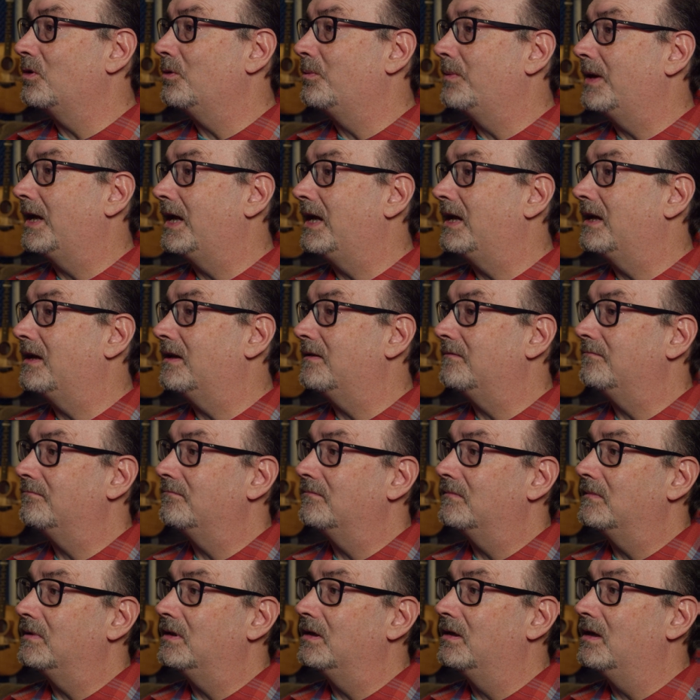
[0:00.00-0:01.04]
with the bank
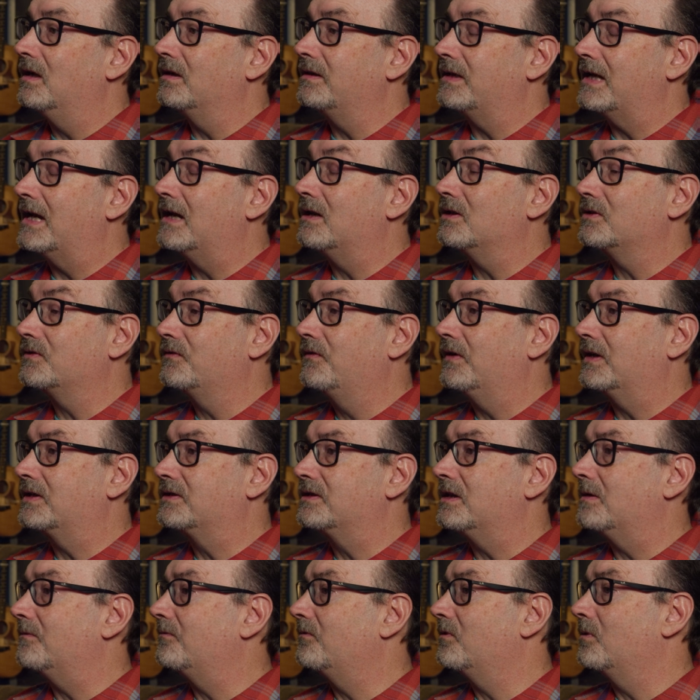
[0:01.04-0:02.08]
and got the house
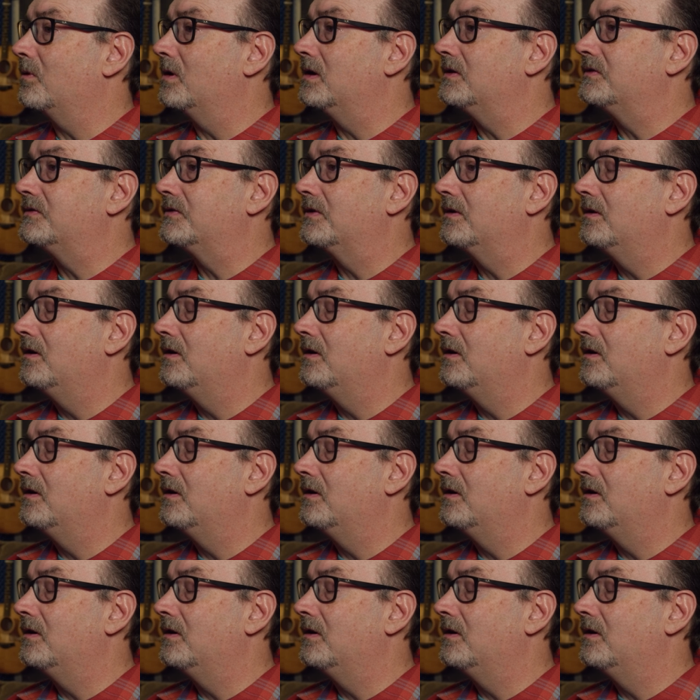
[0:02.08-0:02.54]
fixed up for us.